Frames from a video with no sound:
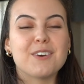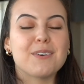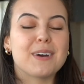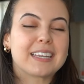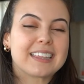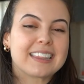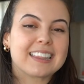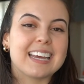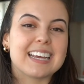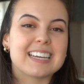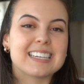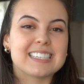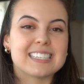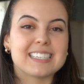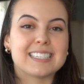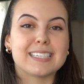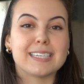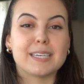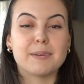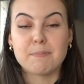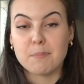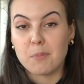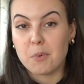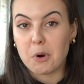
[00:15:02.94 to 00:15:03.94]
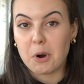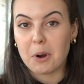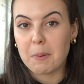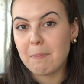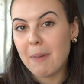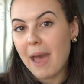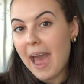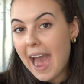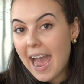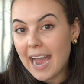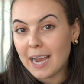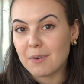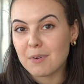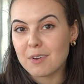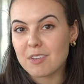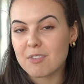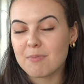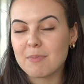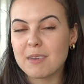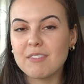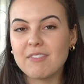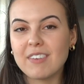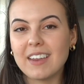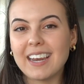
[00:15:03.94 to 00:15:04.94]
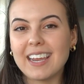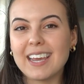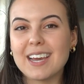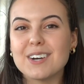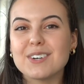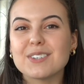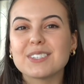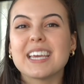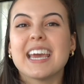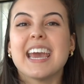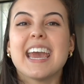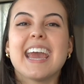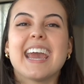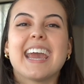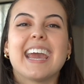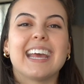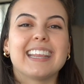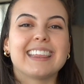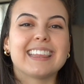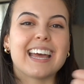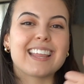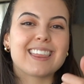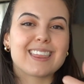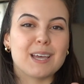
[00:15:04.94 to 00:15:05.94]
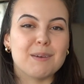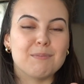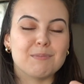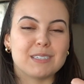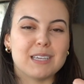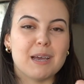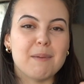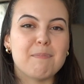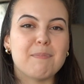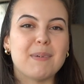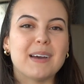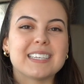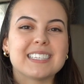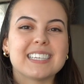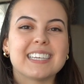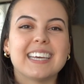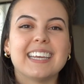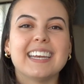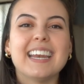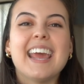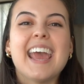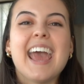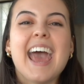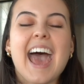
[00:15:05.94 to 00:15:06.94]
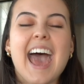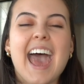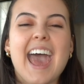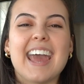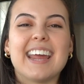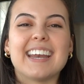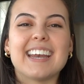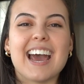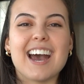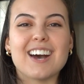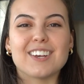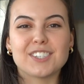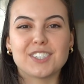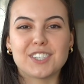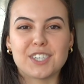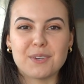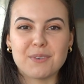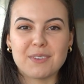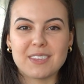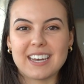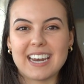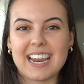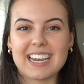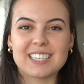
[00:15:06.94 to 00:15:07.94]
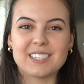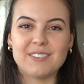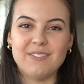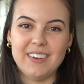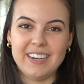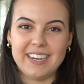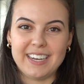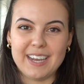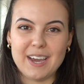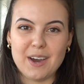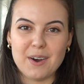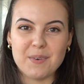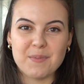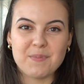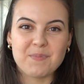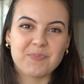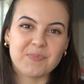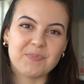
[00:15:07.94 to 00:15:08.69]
and like to see more Pack With Me videos, hit that thumbs up button, and I'll see you in the next video.